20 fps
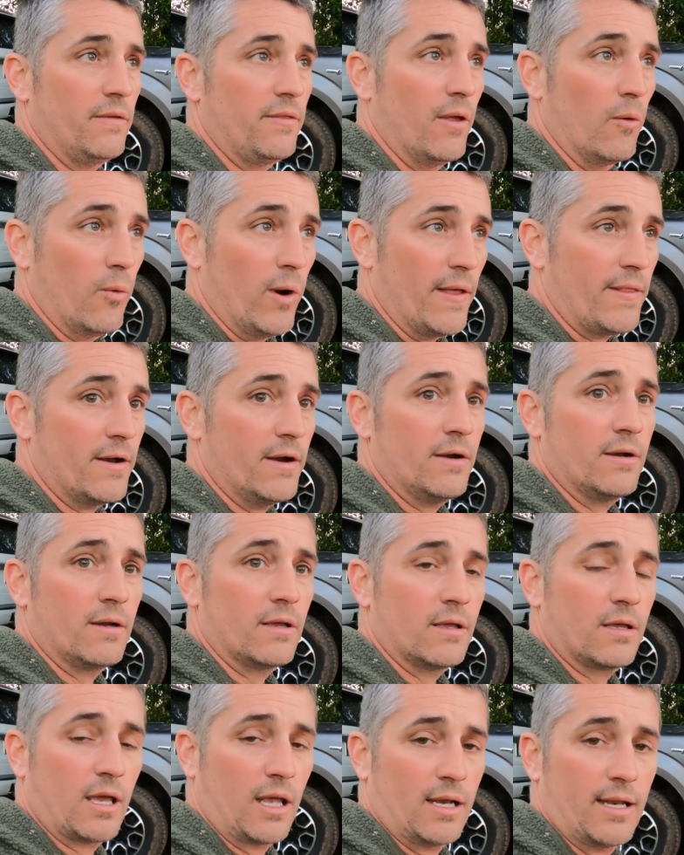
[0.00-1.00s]
The weather
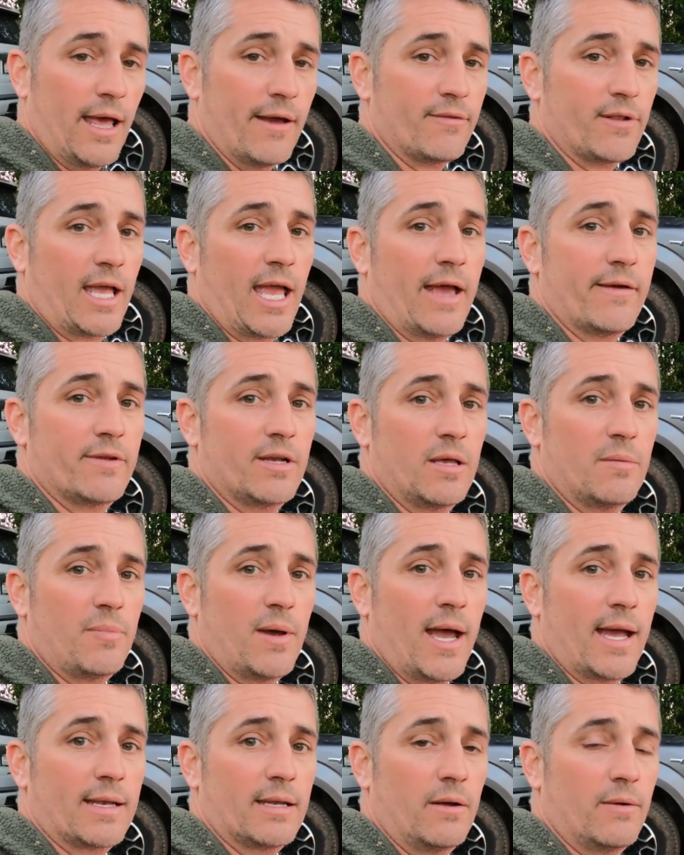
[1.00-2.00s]
can definitely have an
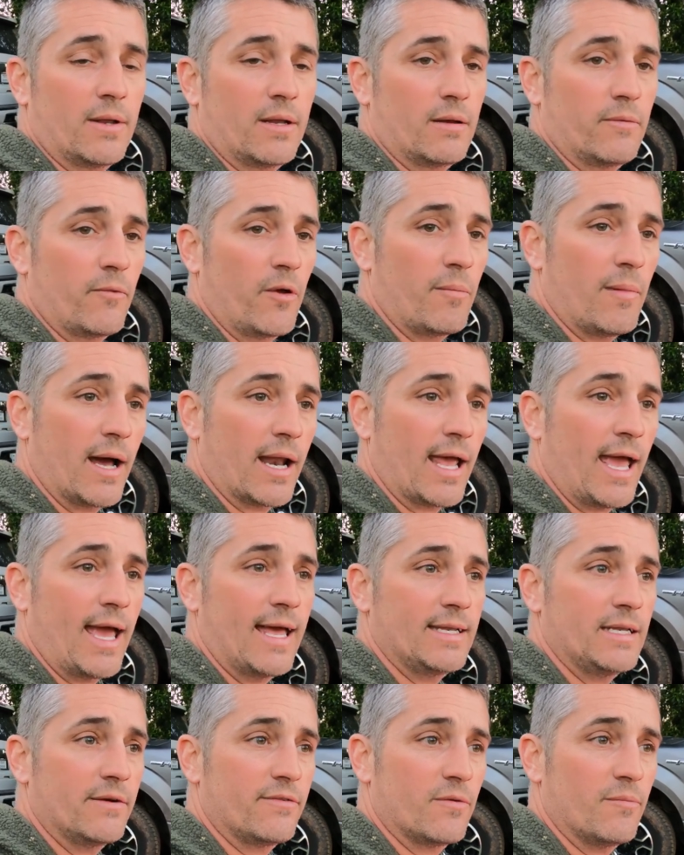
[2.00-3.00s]
impact on it. We might have
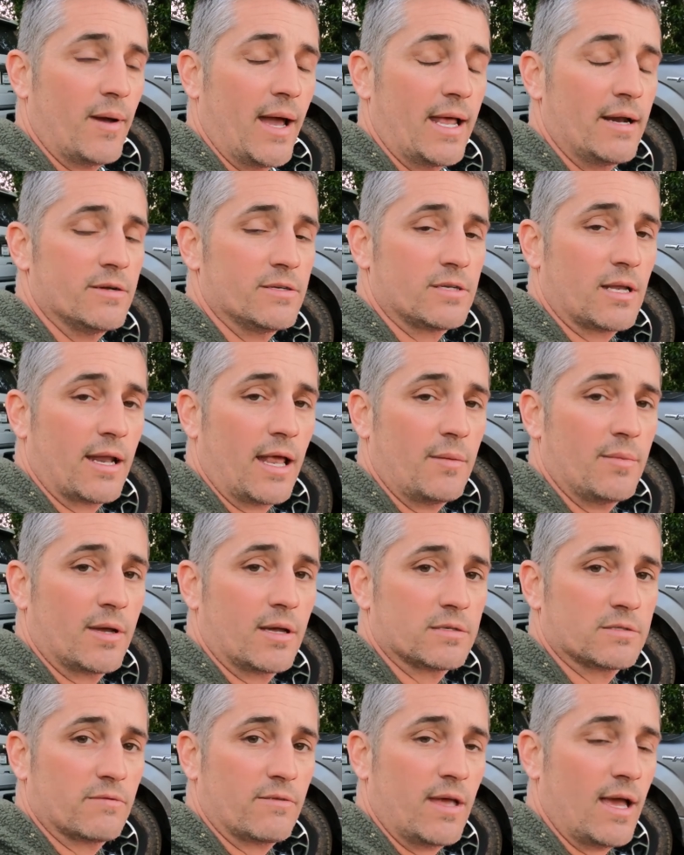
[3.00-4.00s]
had different patterns today
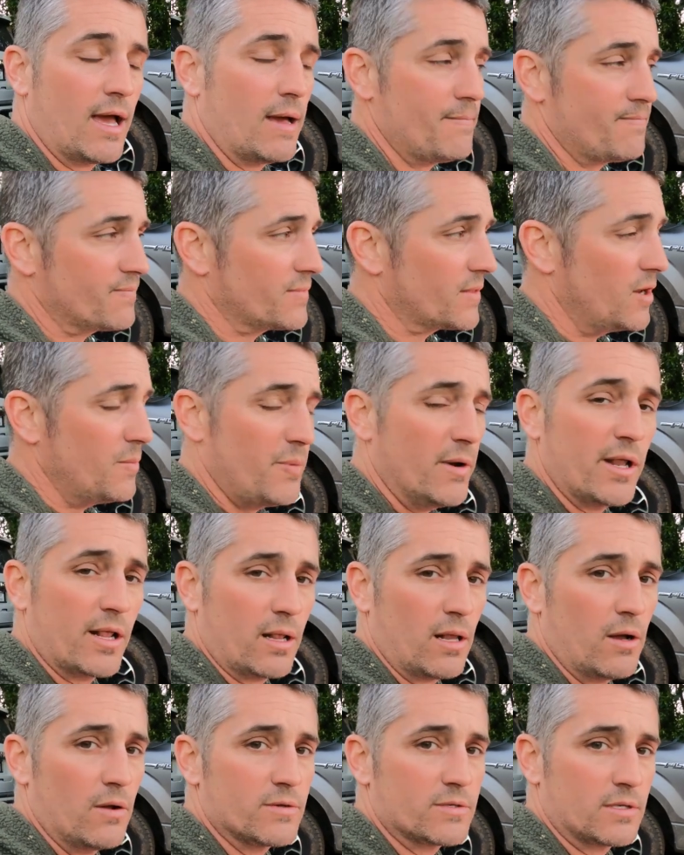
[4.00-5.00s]
because of that. They're pretty
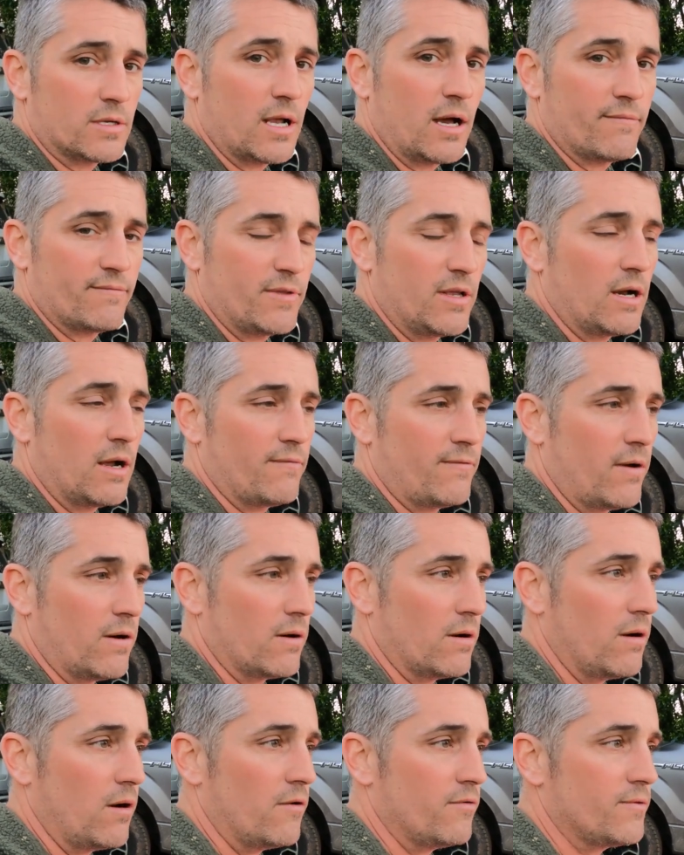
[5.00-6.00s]
close, they're not
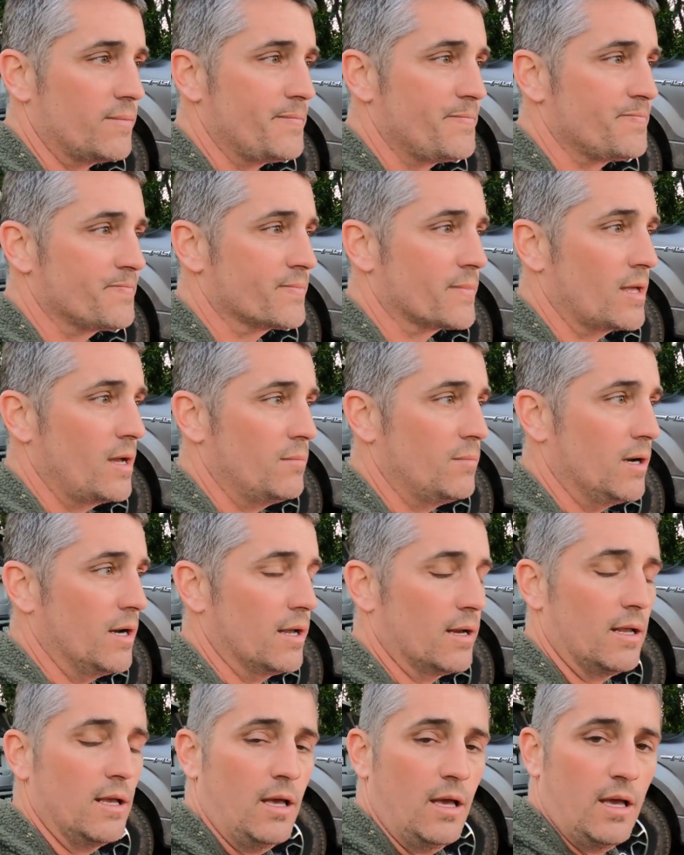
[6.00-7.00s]
far off.
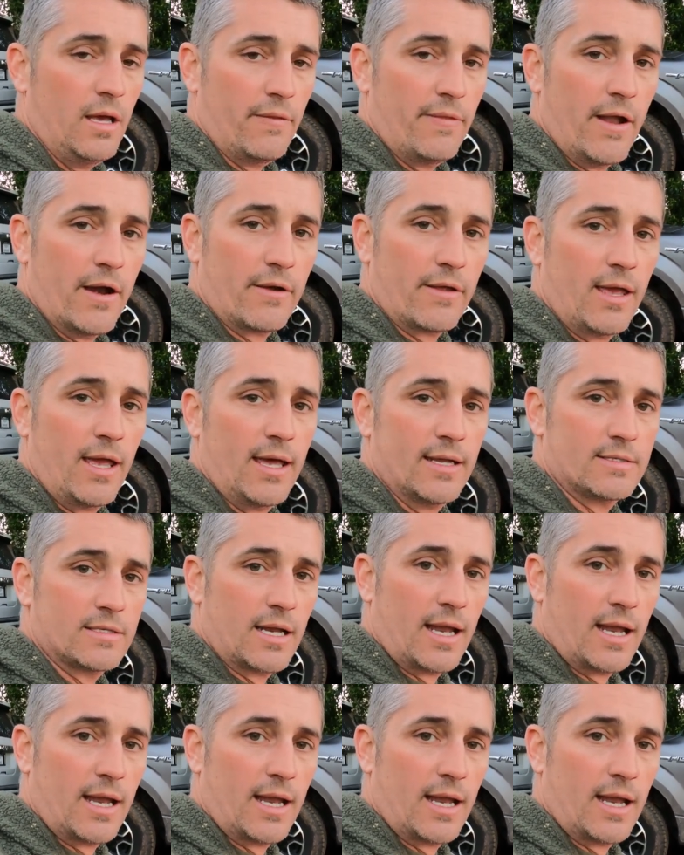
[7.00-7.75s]
But there again,